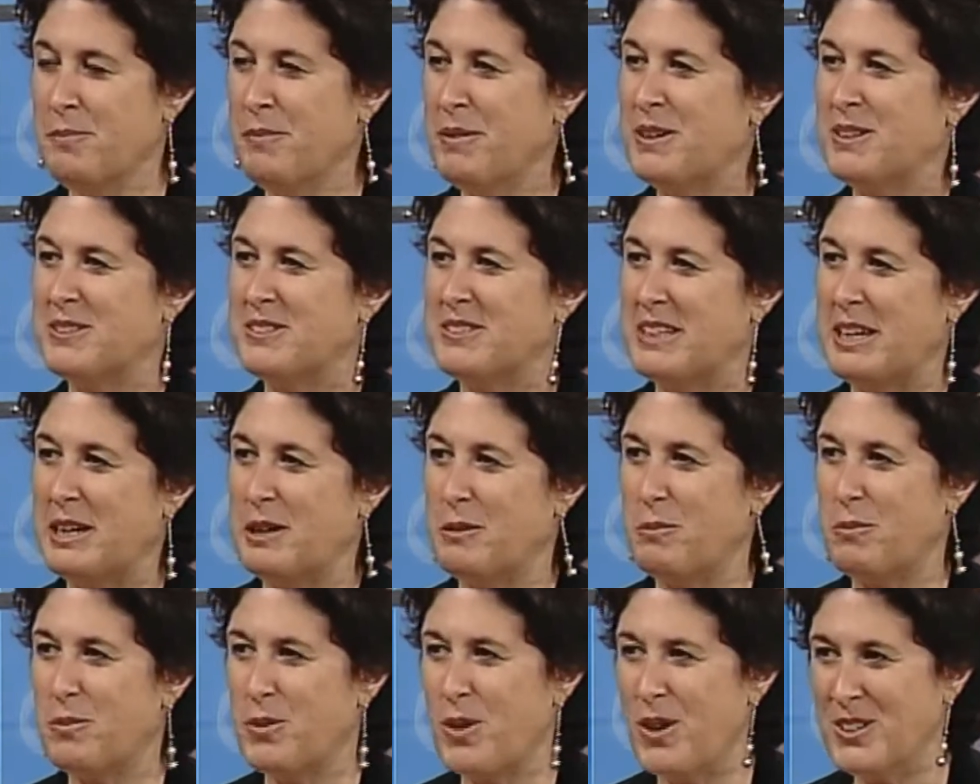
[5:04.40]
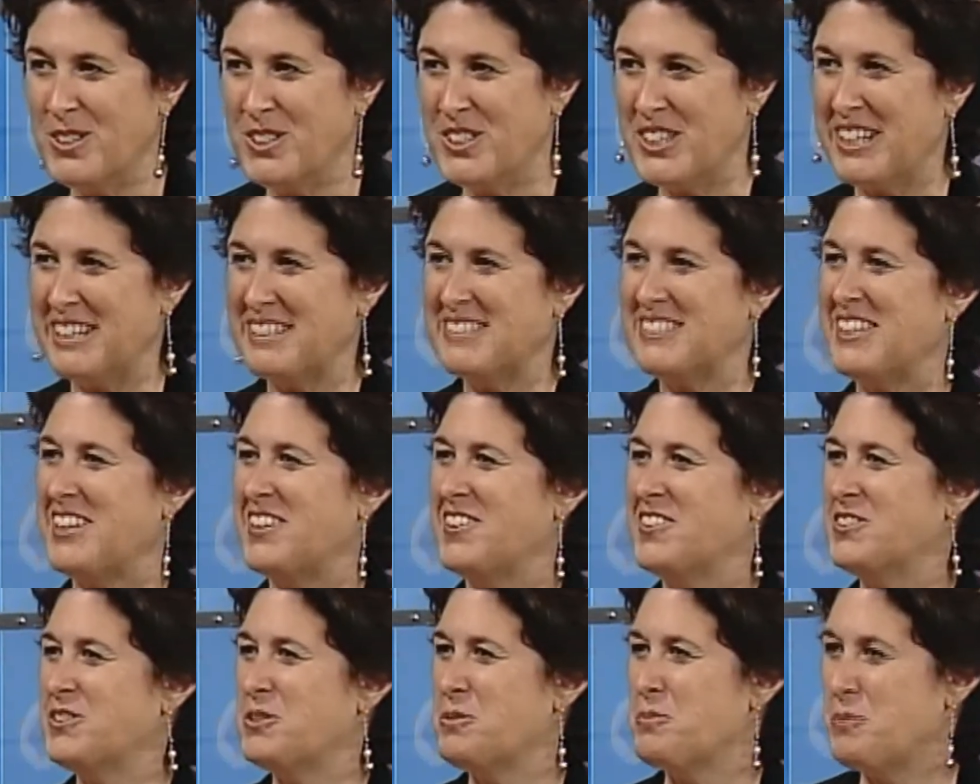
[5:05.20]
them because they have projects
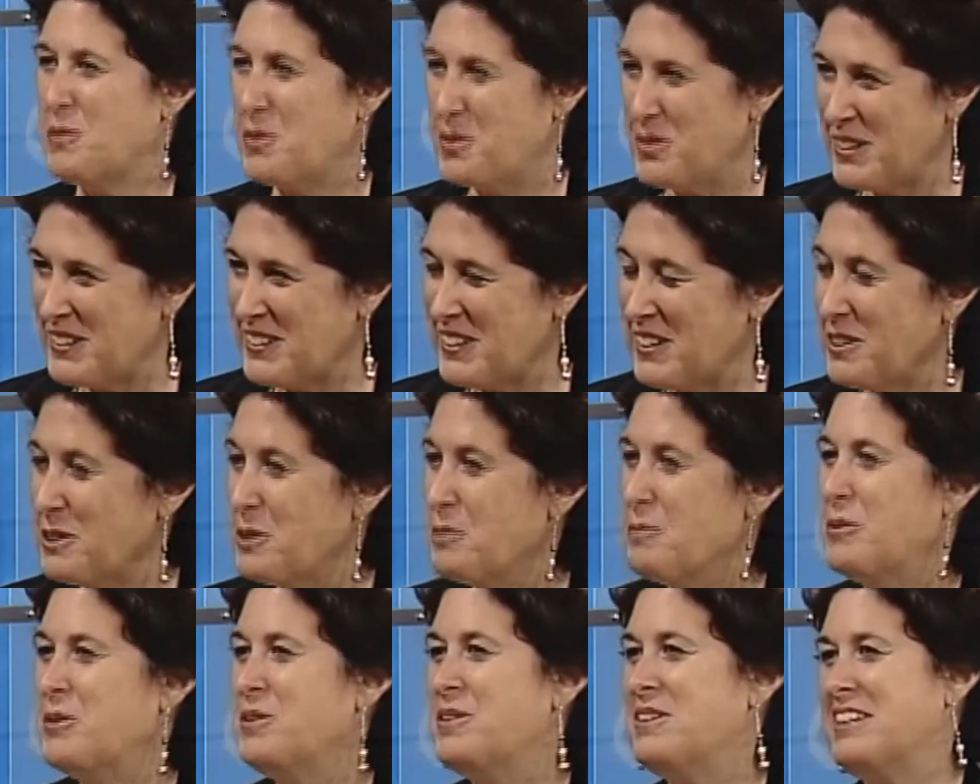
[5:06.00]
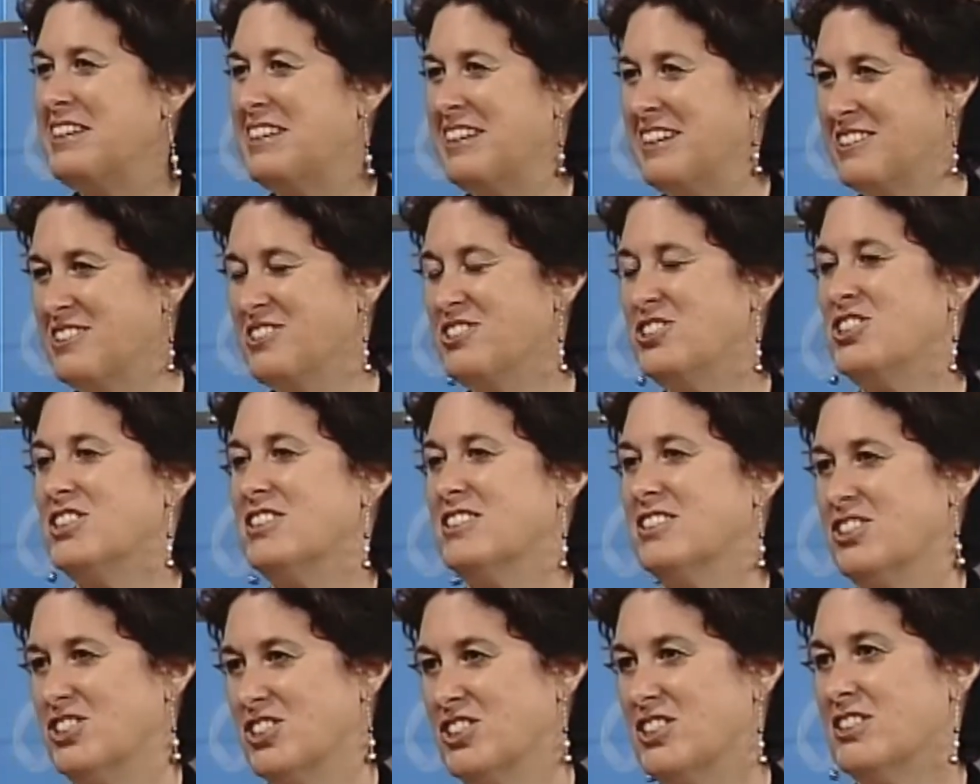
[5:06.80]
that are supporting our community
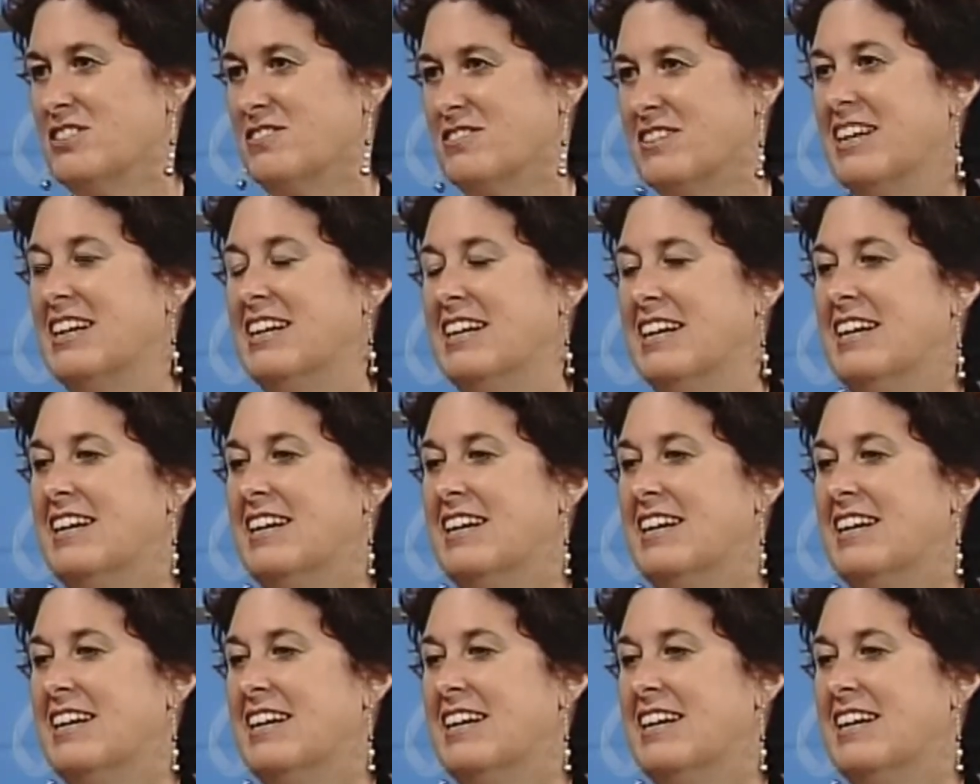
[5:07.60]
energy initiative.